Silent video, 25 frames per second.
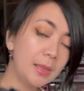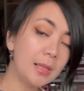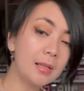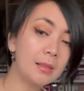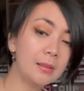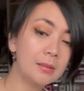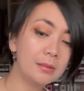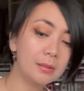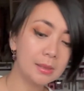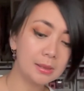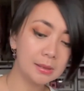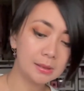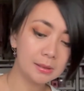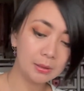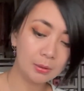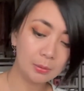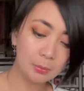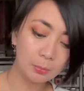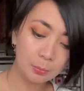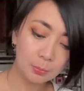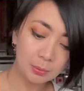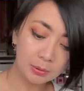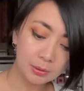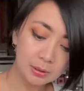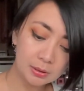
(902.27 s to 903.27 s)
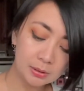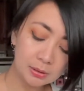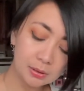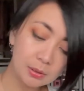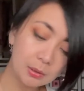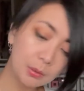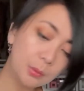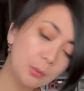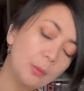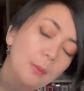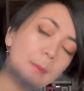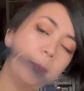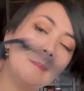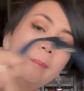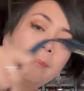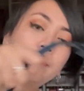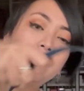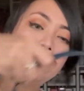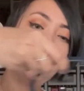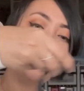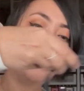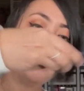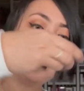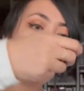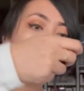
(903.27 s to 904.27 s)
unless you wanted to
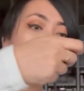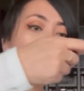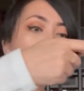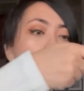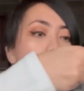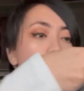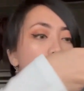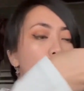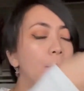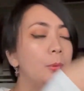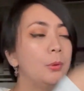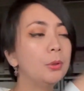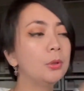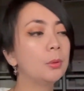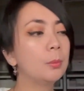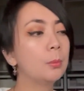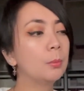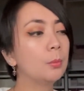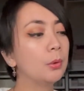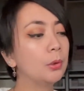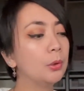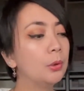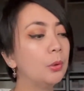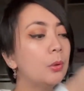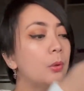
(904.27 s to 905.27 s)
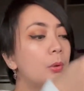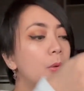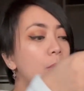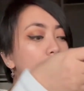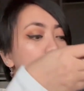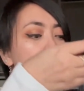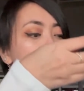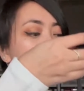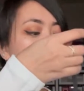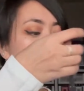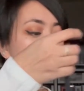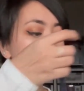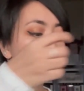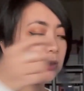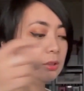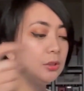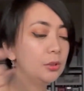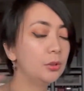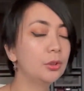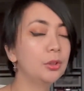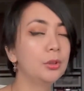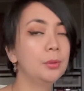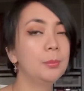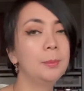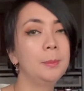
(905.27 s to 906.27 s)
put more holes, and then
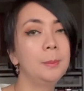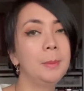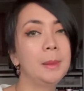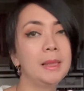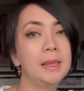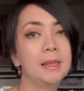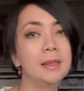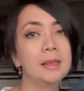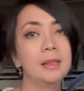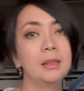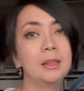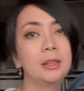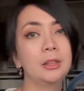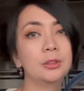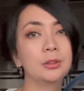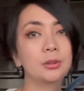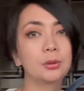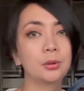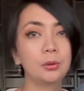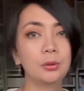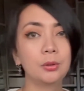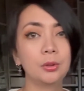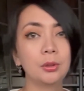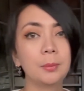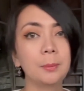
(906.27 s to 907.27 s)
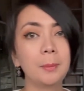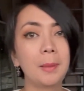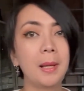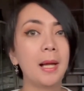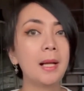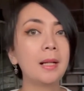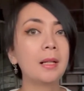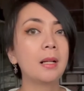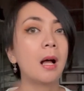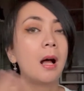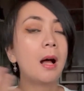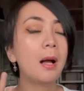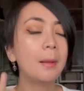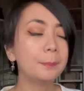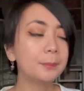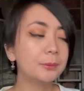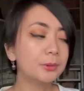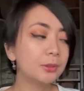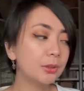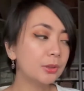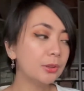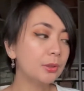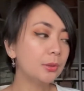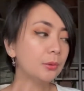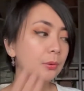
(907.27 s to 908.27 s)
you could make it like a shoulder bag. Up
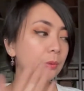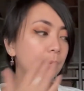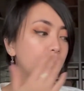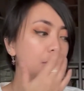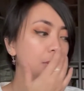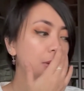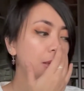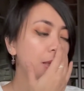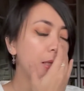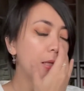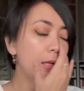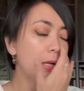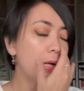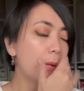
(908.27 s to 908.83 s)
to you.